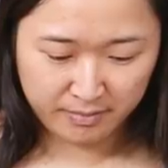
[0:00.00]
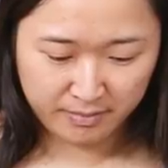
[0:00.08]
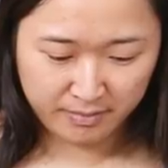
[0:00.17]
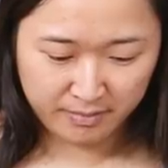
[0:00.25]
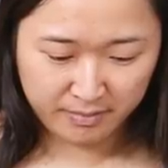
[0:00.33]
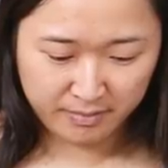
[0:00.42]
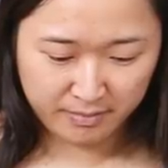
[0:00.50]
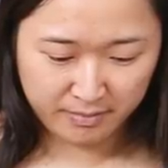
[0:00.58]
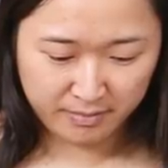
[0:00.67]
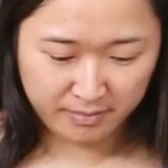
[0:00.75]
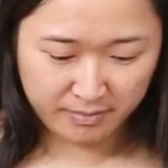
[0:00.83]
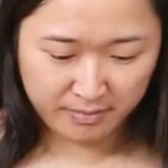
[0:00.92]

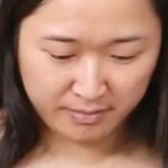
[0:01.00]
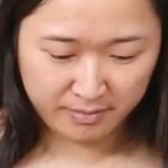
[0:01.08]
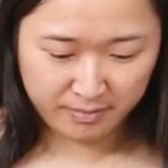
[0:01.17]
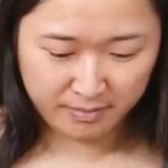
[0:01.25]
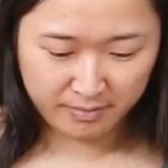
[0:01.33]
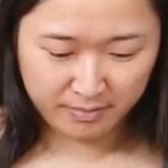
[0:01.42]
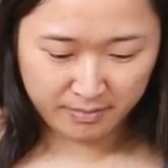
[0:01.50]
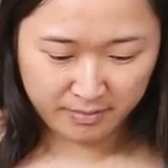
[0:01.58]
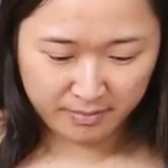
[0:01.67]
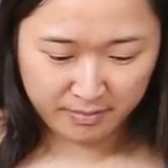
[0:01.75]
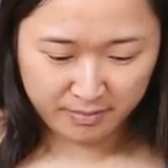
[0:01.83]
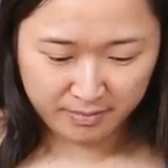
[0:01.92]

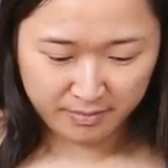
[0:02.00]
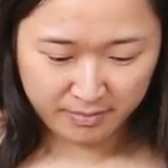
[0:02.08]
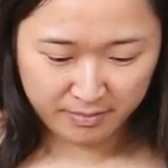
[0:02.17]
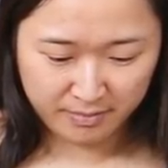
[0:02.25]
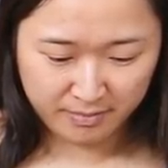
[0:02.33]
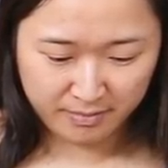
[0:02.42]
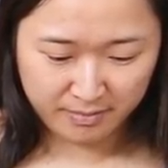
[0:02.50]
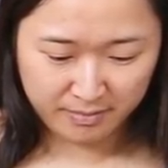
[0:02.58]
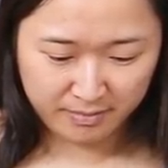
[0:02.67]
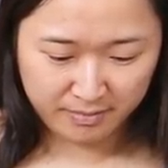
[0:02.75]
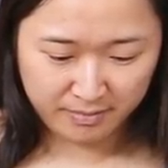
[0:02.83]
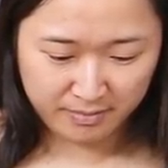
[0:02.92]

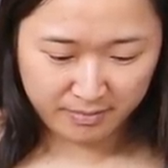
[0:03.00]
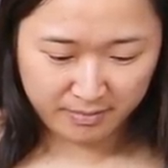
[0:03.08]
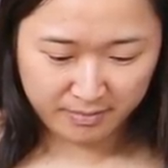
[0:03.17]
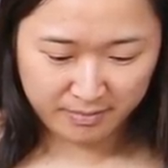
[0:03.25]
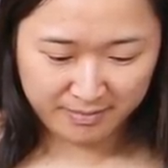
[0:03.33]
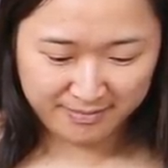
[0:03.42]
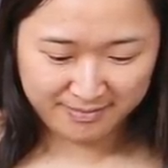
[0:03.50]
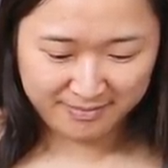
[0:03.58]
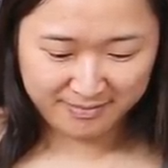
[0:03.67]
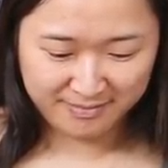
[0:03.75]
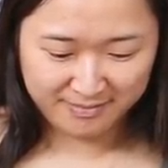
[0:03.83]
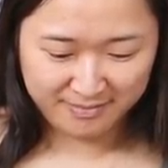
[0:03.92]

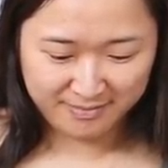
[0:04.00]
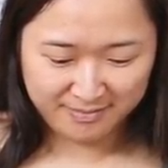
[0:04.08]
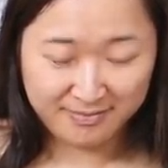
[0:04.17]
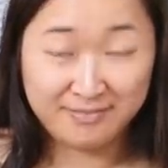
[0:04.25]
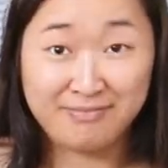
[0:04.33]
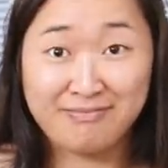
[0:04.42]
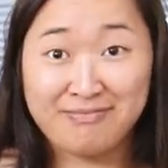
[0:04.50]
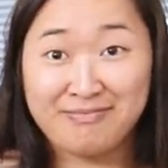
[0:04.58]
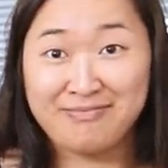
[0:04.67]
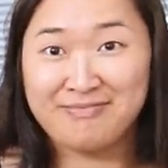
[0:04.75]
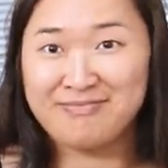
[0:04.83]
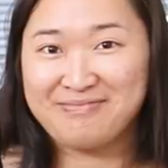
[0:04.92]

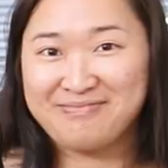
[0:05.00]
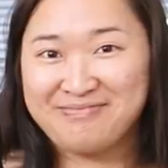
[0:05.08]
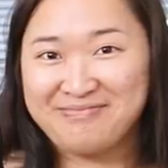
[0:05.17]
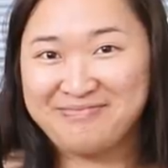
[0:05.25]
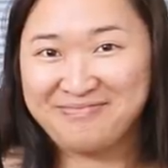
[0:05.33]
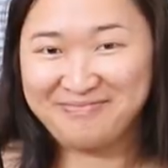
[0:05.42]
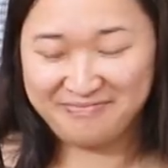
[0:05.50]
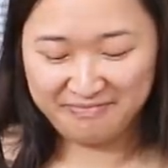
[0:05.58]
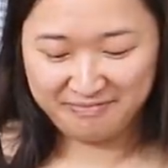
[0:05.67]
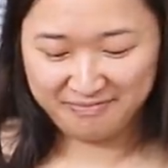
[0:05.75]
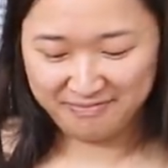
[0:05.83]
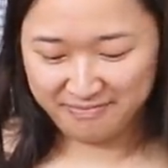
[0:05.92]
[no speech]